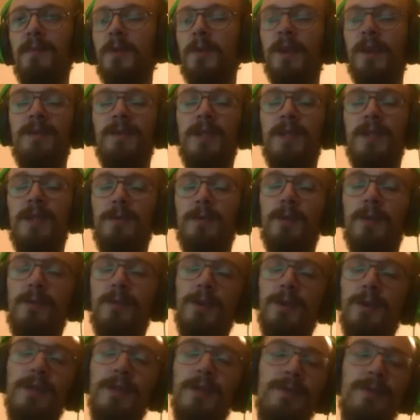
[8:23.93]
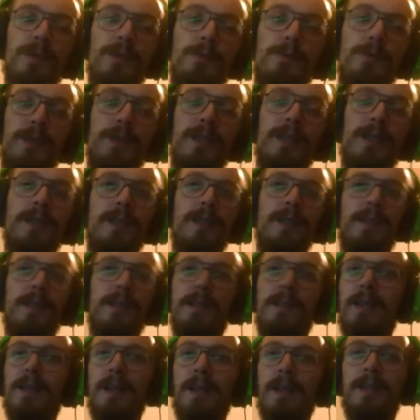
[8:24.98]
is strong for a different reason
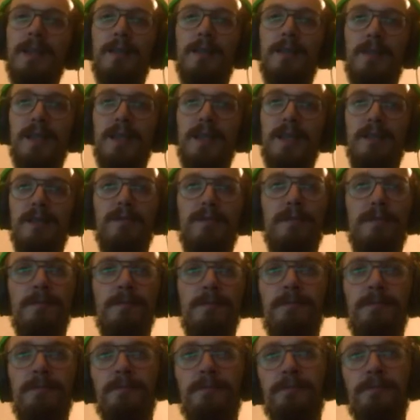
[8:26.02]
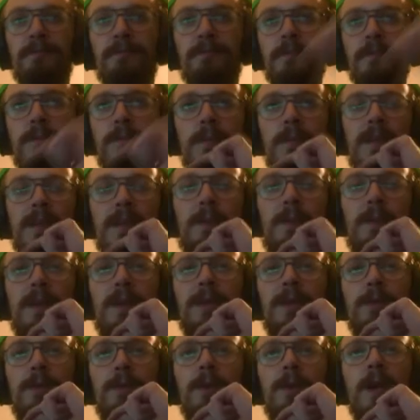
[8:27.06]
than his passive.
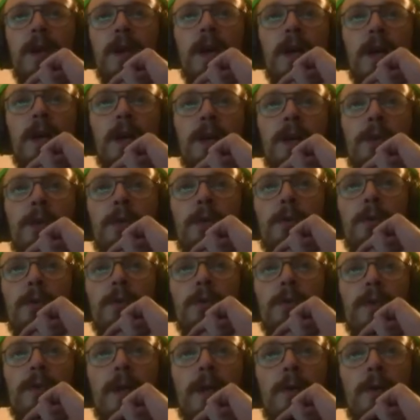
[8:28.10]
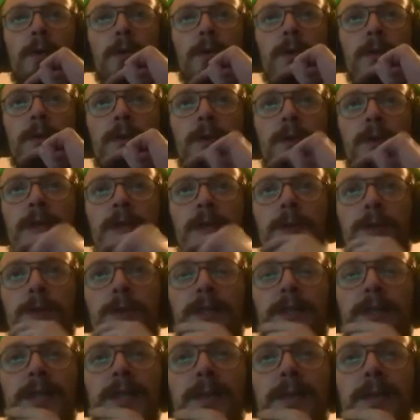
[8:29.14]
Panther. Q now
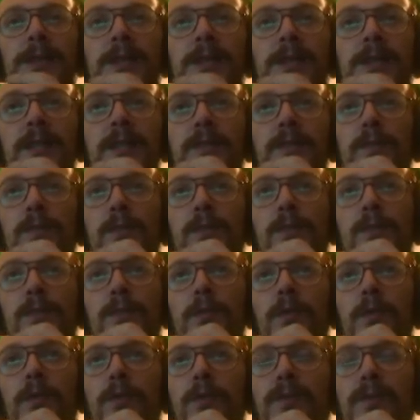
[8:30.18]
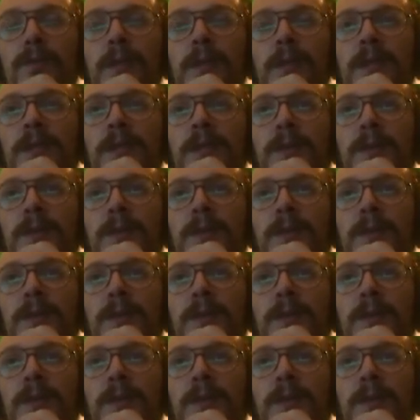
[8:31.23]
decreased damage against both minions and